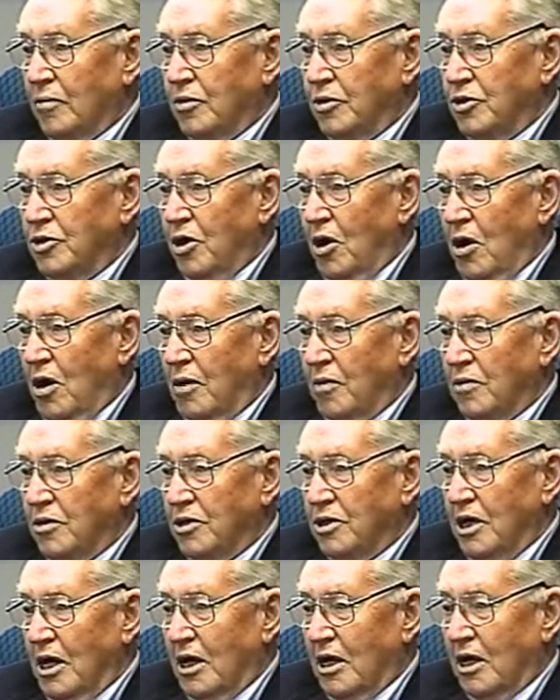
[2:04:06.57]
But John
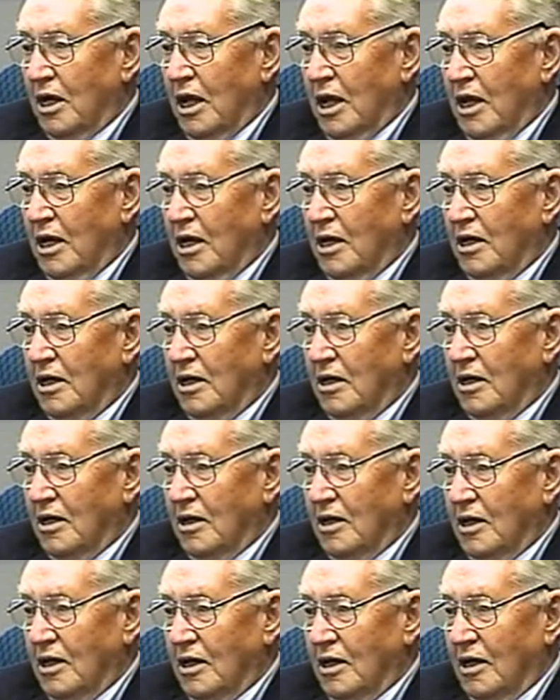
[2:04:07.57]
was dedicated
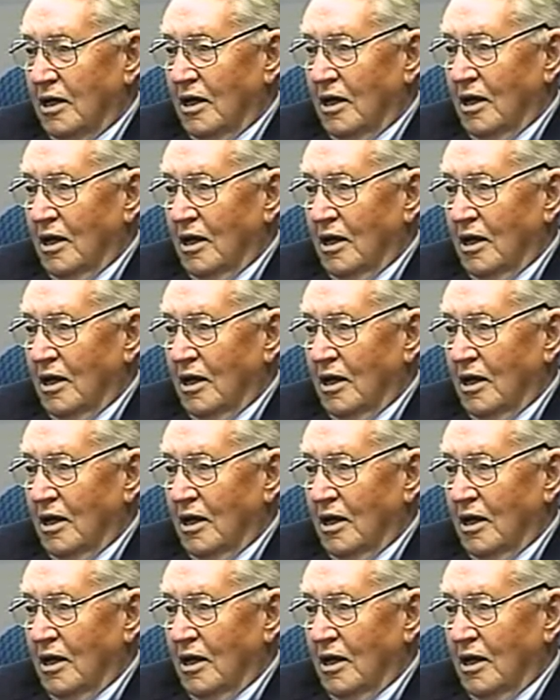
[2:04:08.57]
to the